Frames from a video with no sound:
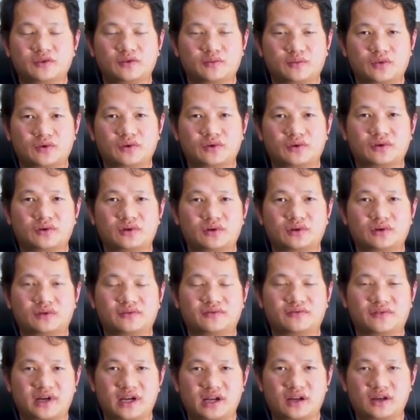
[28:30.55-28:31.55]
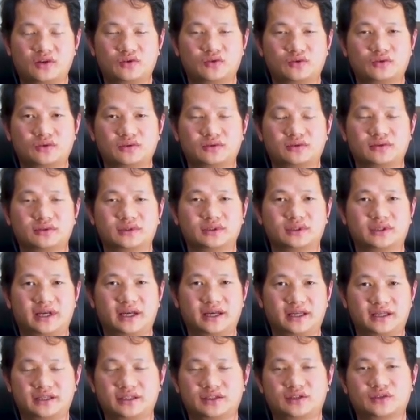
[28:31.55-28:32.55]
the more value
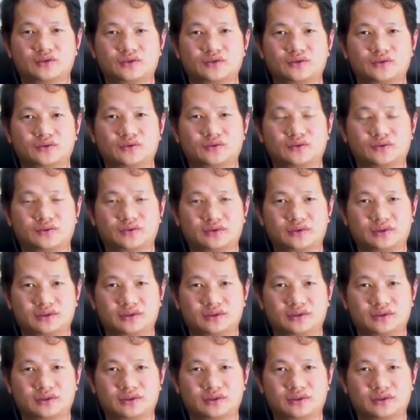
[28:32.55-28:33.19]
added to